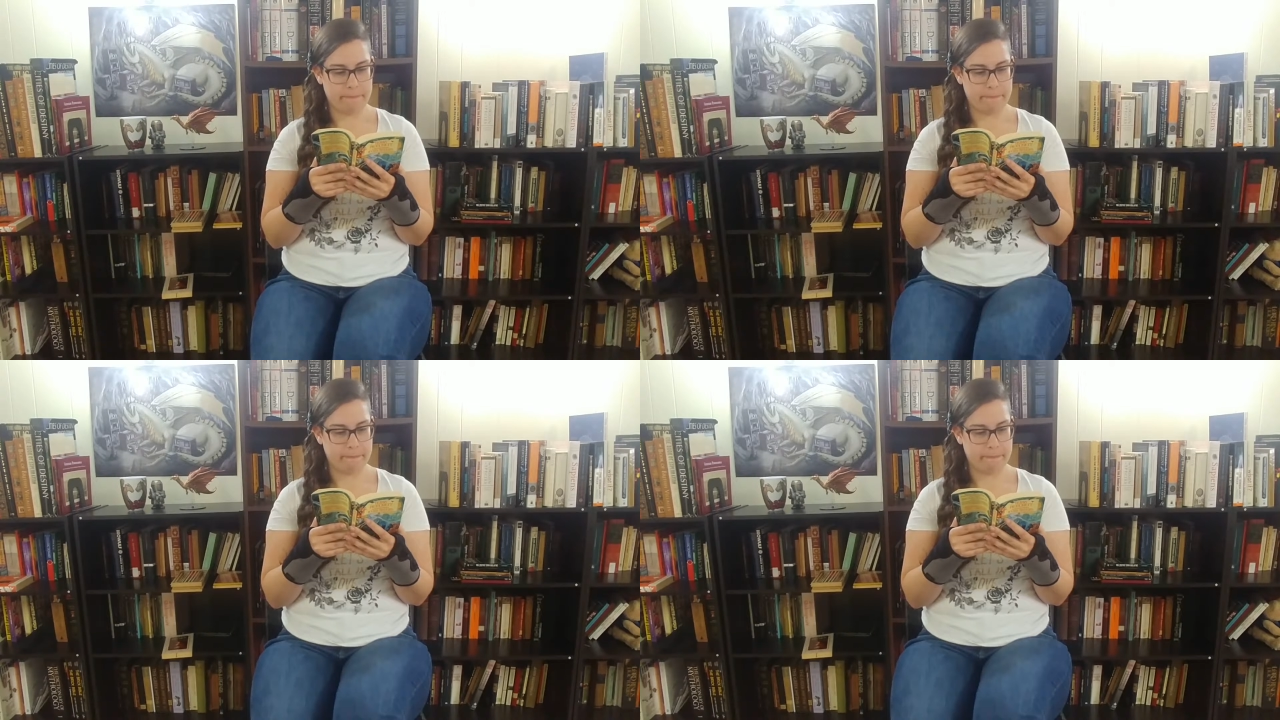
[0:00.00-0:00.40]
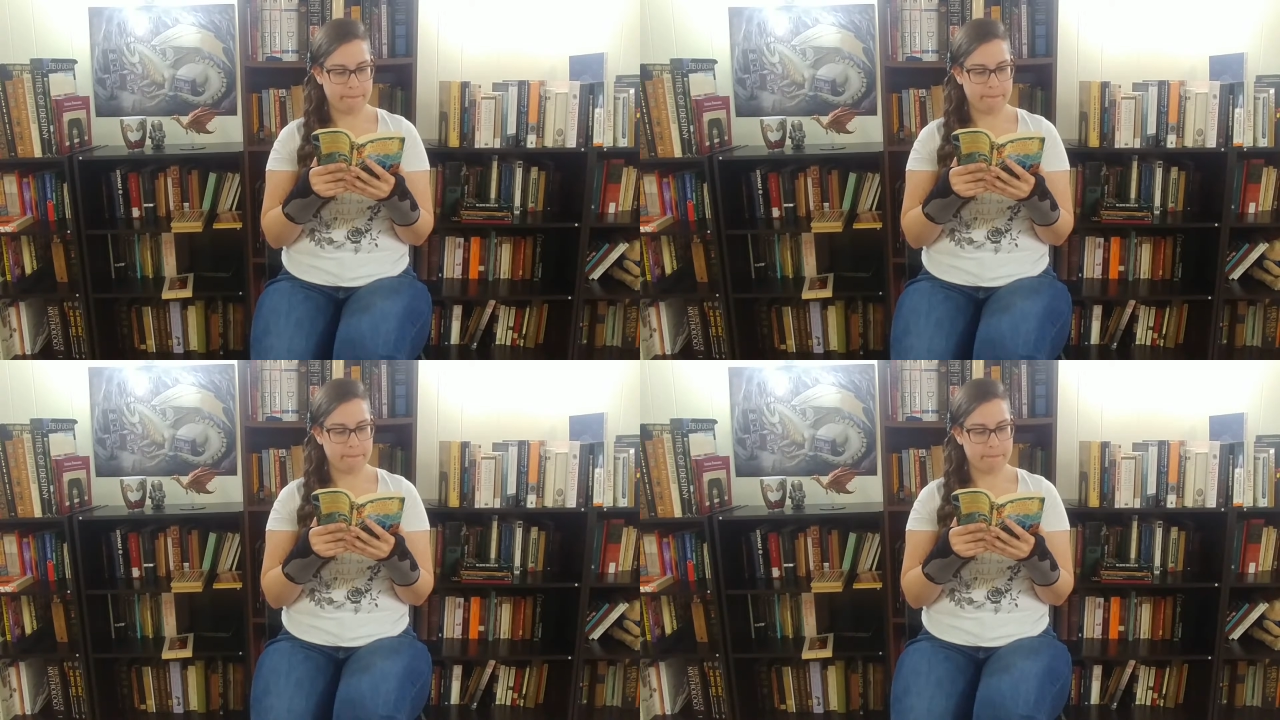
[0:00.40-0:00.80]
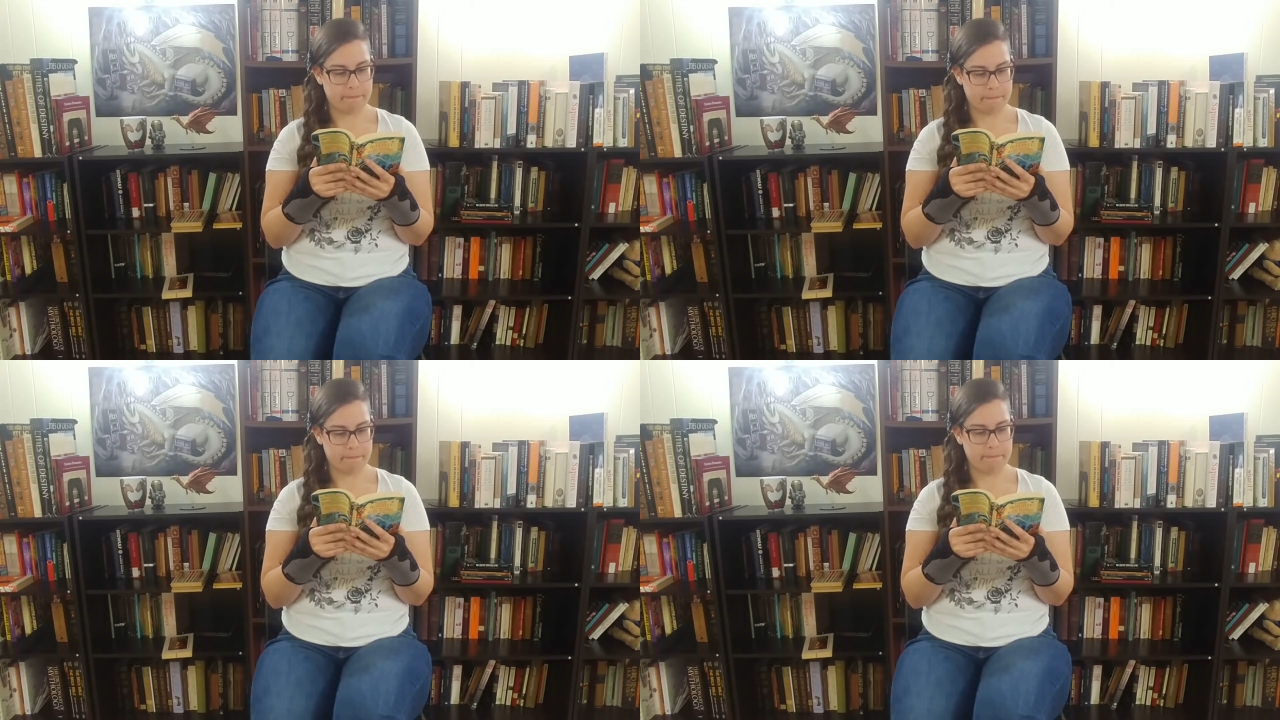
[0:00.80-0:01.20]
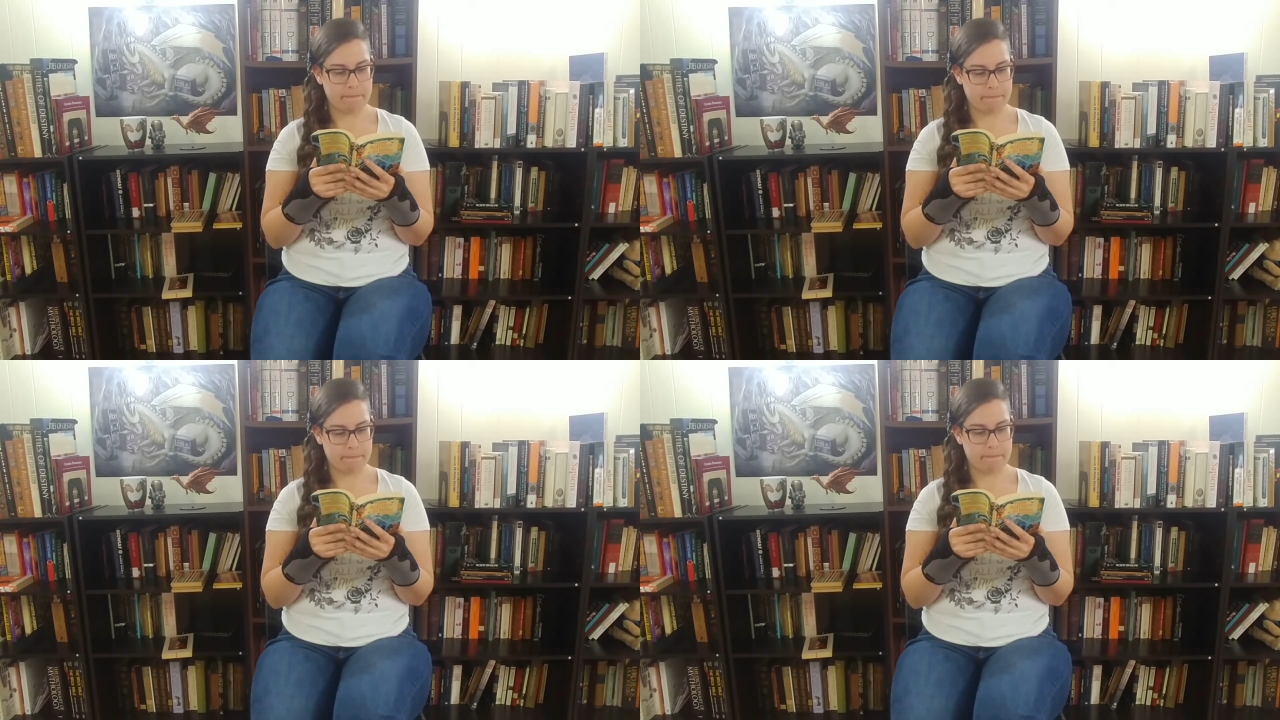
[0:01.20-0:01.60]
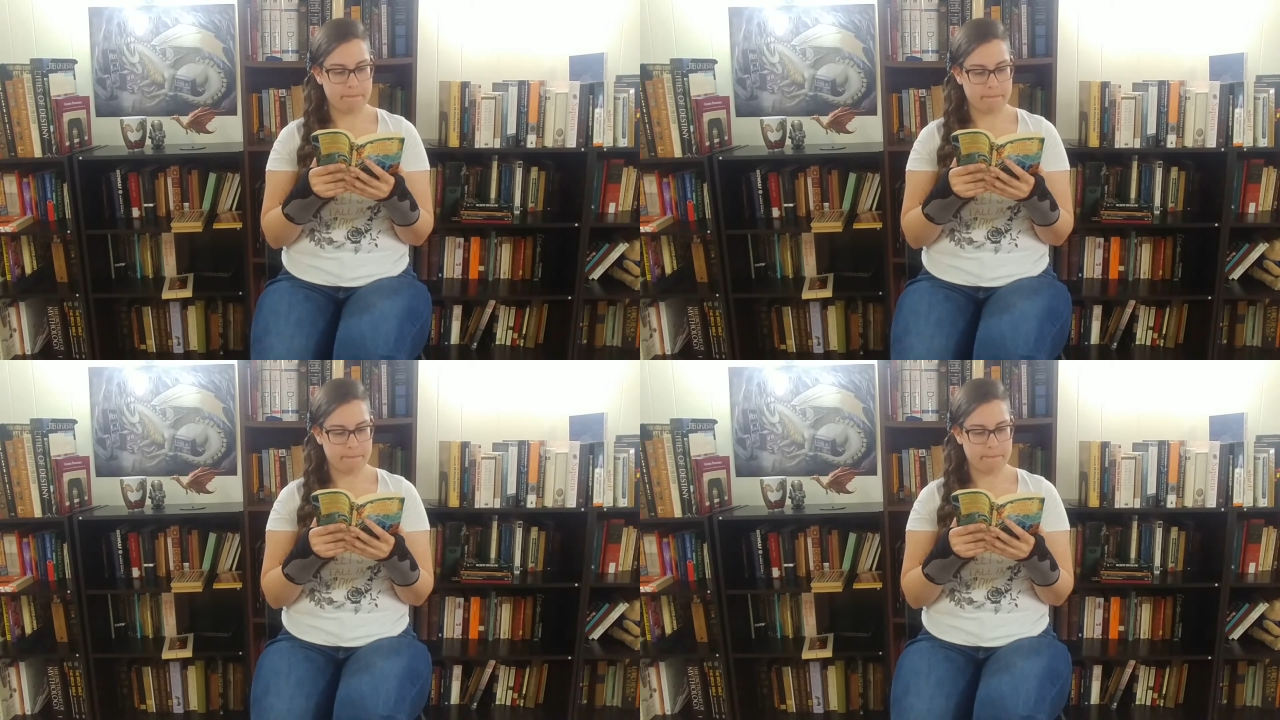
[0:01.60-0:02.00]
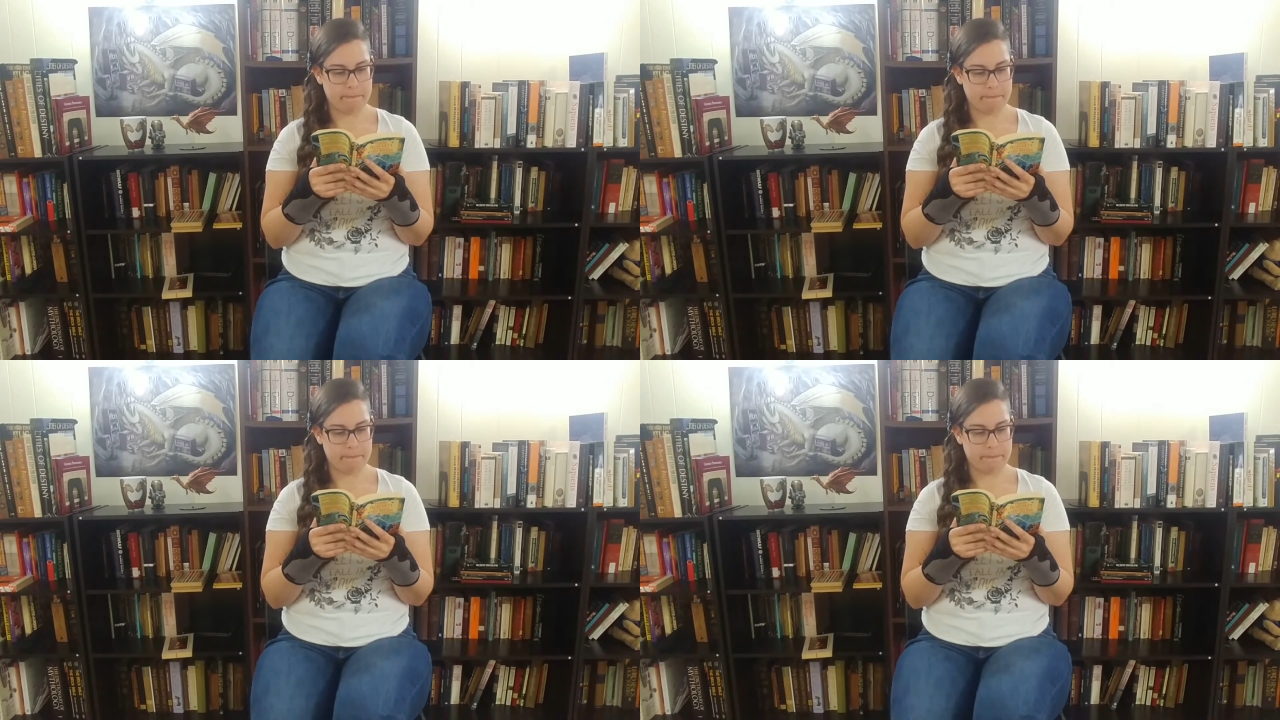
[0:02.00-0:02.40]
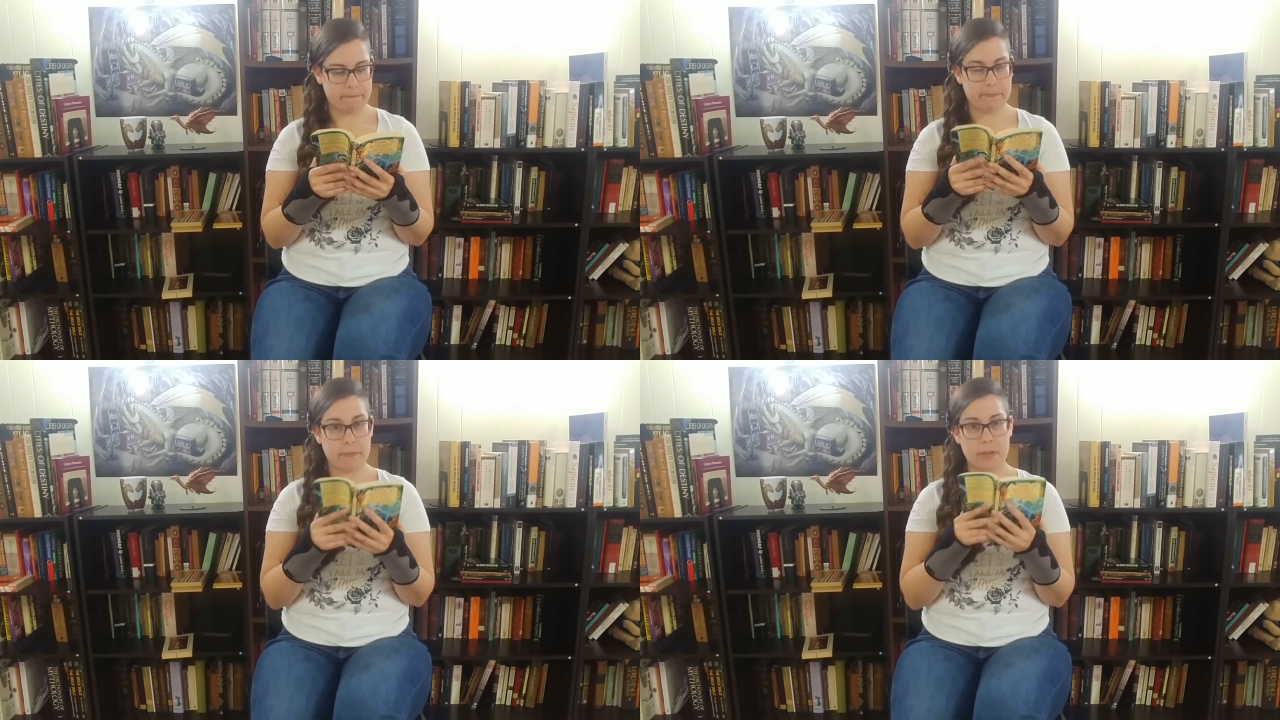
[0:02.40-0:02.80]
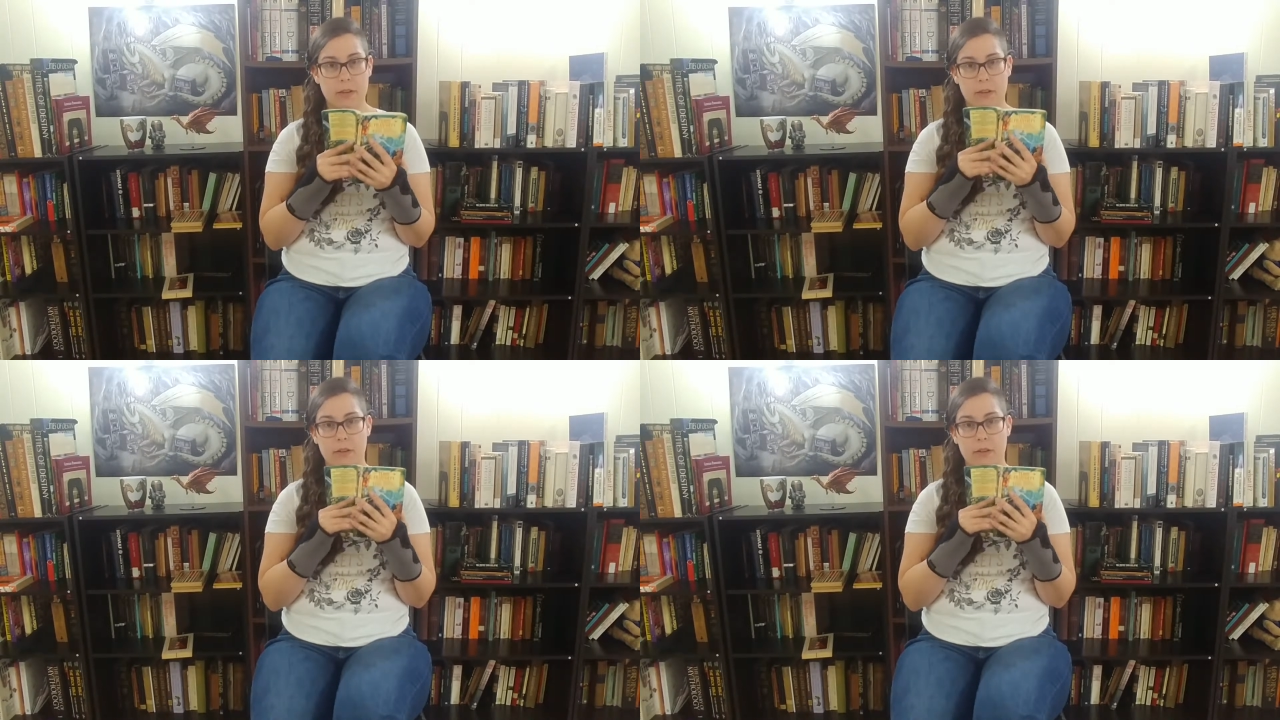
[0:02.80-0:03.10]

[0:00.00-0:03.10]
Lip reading: (silence)